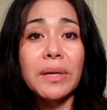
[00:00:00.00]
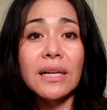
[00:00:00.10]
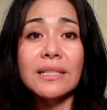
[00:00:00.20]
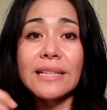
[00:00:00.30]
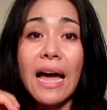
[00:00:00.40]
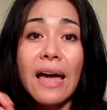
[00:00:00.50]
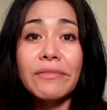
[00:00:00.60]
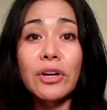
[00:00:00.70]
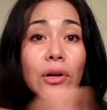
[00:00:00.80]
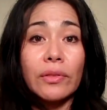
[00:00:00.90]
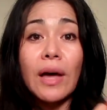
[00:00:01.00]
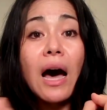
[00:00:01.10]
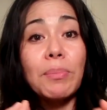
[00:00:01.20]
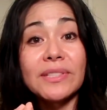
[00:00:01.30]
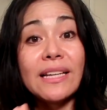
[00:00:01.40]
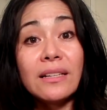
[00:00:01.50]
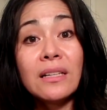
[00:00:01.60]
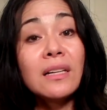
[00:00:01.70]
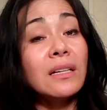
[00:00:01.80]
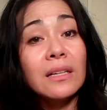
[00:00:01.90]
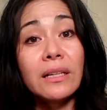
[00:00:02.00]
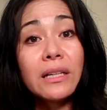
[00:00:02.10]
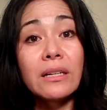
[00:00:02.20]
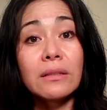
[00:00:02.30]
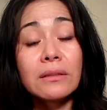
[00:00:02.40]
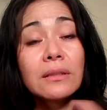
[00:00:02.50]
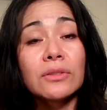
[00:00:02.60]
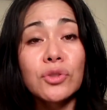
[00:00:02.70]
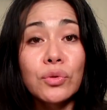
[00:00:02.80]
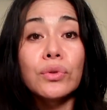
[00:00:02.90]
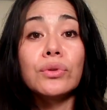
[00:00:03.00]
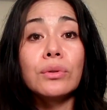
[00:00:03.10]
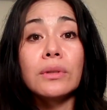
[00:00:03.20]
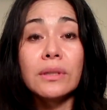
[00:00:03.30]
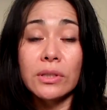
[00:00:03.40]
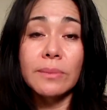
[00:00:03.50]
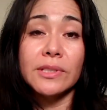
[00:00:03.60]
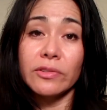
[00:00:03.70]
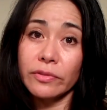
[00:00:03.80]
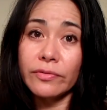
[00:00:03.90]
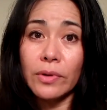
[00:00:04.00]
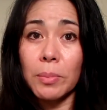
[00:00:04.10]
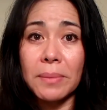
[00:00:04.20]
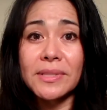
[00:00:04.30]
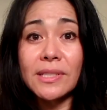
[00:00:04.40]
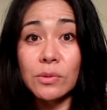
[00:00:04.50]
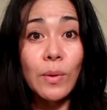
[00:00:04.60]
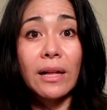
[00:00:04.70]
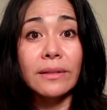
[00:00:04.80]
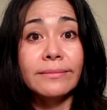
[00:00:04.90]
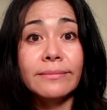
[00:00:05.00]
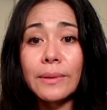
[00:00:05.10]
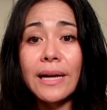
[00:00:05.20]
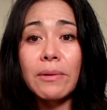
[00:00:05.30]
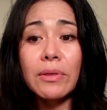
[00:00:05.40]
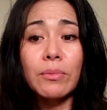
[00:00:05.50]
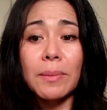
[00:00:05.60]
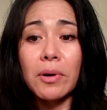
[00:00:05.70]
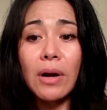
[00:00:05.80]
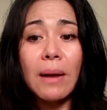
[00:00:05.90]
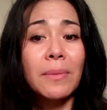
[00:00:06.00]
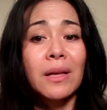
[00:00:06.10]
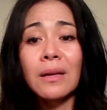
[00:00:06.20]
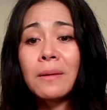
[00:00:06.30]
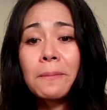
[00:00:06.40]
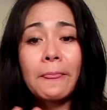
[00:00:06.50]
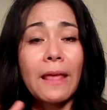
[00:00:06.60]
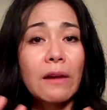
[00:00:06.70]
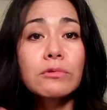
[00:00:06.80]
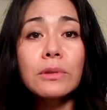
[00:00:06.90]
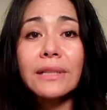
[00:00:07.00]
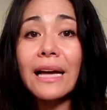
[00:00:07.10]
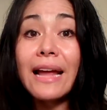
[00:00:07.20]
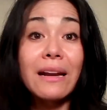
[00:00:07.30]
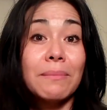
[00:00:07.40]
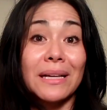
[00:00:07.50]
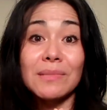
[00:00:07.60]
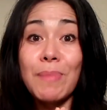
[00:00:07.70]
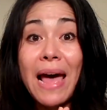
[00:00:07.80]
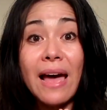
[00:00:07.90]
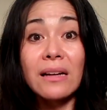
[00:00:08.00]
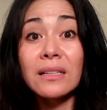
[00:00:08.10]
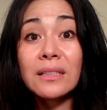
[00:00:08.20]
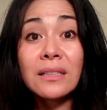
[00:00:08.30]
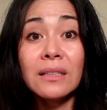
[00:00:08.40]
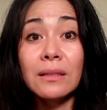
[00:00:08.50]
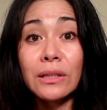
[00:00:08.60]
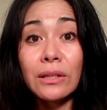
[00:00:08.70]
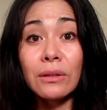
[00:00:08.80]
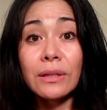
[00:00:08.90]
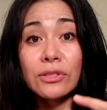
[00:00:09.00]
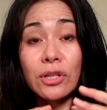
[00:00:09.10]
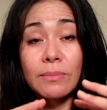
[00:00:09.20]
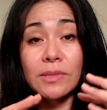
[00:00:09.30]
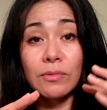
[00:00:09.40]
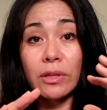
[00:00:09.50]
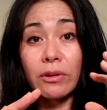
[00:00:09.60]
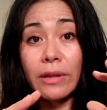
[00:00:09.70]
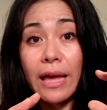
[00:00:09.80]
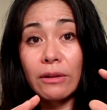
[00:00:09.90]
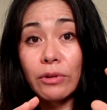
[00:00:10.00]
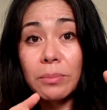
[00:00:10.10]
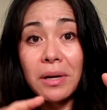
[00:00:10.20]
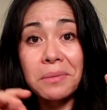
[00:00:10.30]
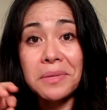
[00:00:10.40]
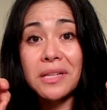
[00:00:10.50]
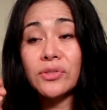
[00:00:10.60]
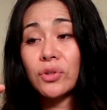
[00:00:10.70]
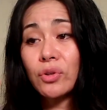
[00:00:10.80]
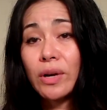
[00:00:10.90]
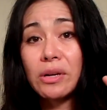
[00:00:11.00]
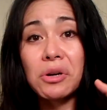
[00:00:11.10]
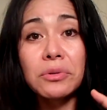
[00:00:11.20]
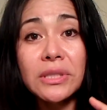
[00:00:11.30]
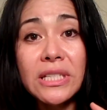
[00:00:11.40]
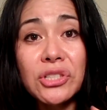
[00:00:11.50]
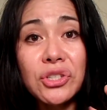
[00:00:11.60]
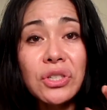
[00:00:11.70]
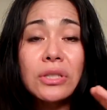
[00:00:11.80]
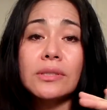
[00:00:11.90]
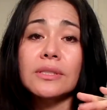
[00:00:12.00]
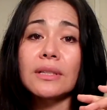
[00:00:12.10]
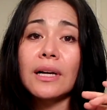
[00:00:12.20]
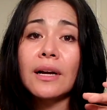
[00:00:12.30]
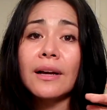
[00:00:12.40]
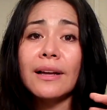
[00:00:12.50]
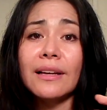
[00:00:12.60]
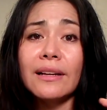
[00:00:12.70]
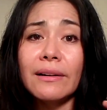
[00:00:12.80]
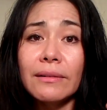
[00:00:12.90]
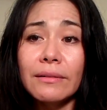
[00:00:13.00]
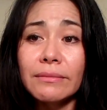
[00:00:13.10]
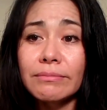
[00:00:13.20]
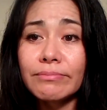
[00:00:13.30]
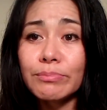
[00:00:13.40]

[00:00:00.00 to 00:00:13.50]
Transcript: because I've heard the opposite, you know, true in terms of apartments as well. When I went through my program, everyone kind of had a mixed bag, you know, in terms of whether they had great apartments or great co-teachers or, you know,